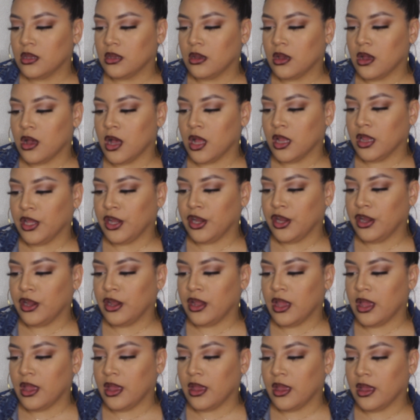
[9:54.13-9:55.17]
color,
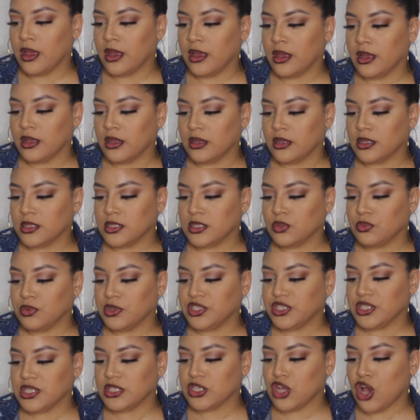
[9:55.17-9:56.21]
and
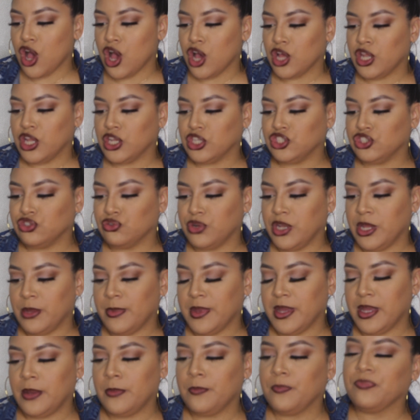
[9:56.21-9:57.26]
which is called Junie
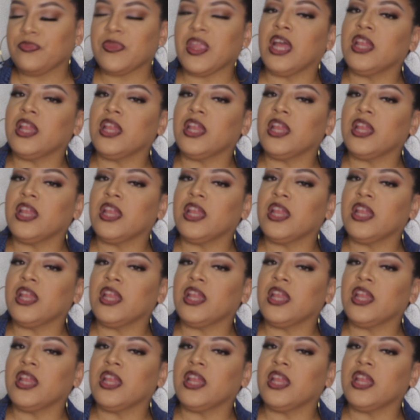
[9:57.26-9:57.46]
Bee.